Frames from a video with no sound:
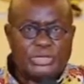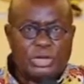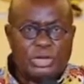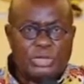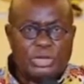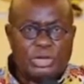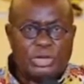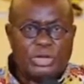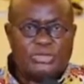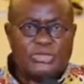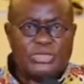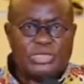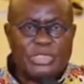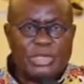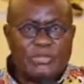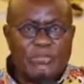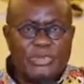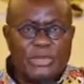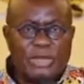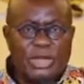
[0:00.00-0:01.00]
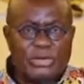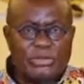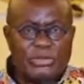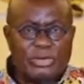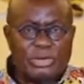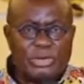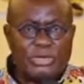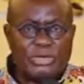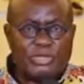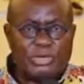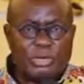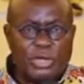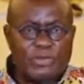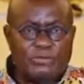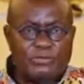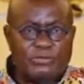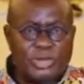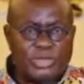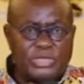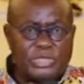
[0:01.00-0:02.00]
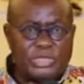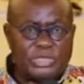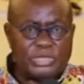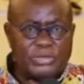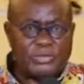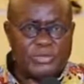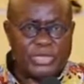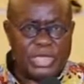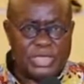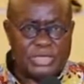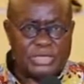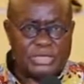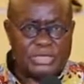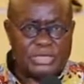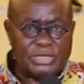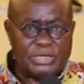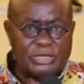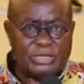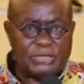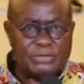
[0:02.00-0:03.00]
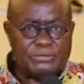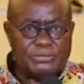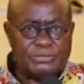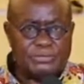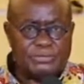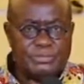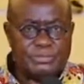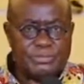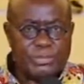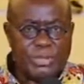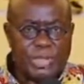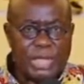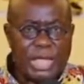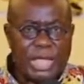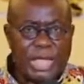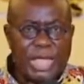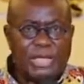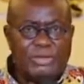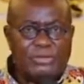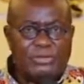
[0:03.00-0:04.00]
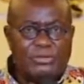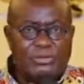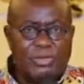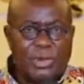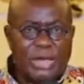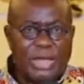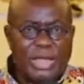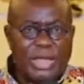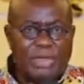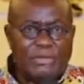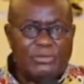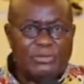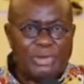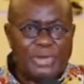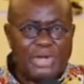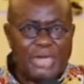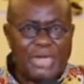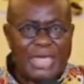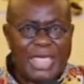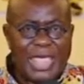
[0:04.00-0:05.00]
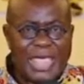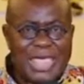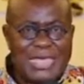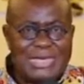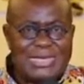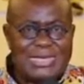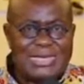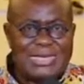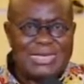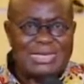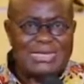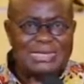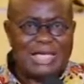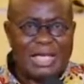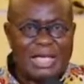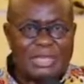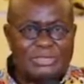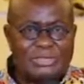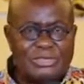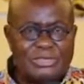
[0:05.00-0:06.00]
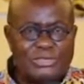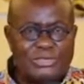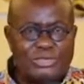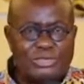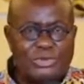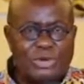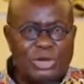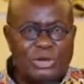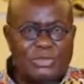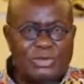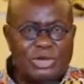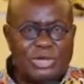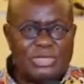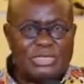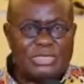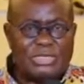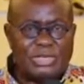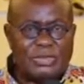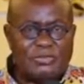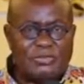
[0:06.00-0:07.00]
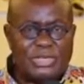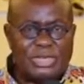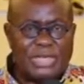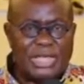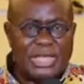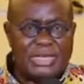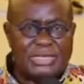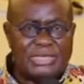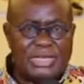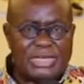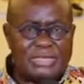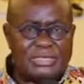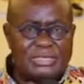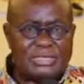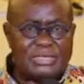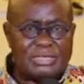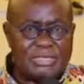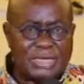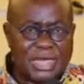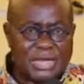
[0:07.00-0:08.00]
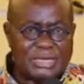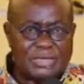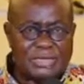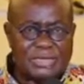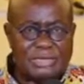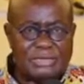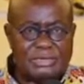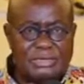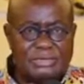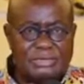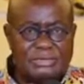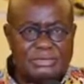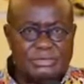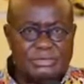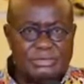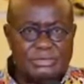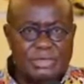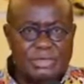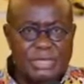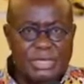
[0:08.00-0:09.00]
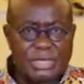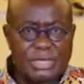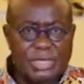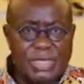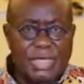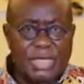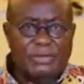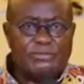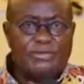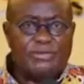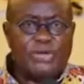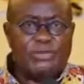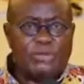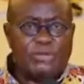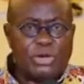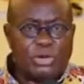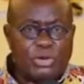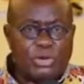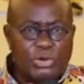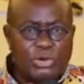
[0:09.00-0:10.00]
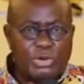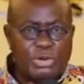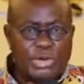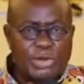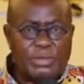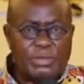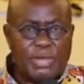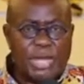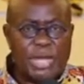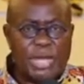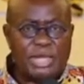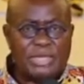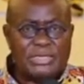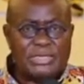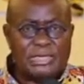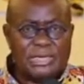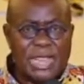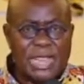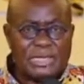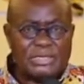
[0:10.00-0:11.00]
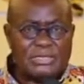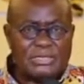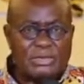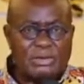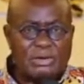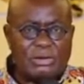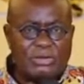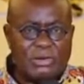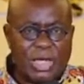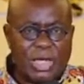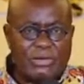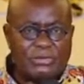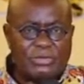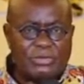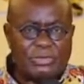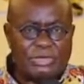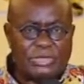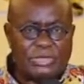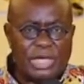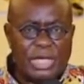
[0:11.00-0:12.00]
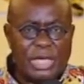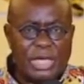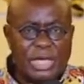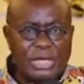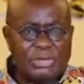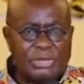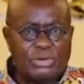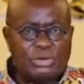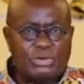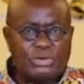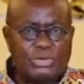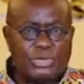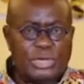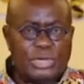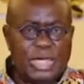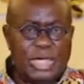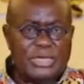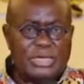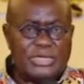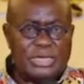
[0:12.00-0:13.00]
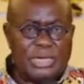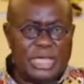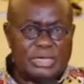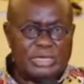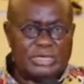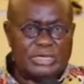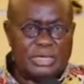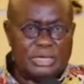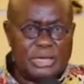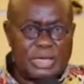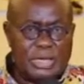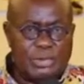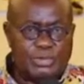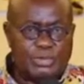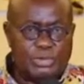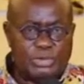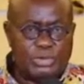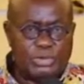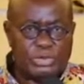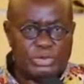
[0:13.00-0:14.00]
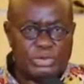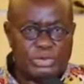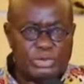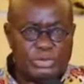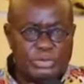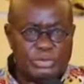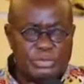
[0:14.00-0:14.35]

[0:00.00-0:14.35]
a total of 712 positive cases out of 118,278 tests conducted have been recorded among international arrivals at the Kotoka International Airport.